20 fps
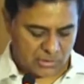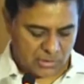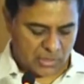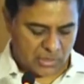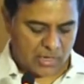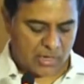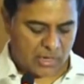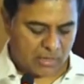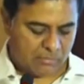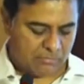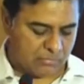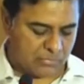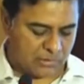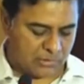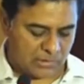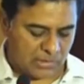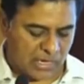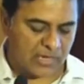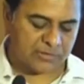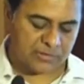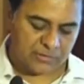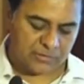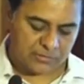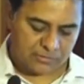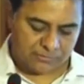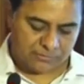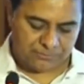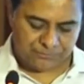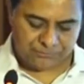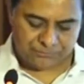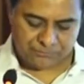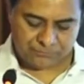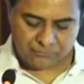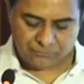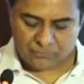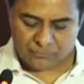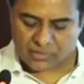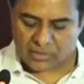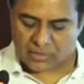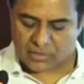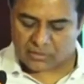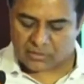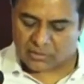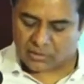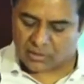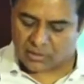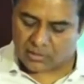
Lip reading: And I'm delighted that,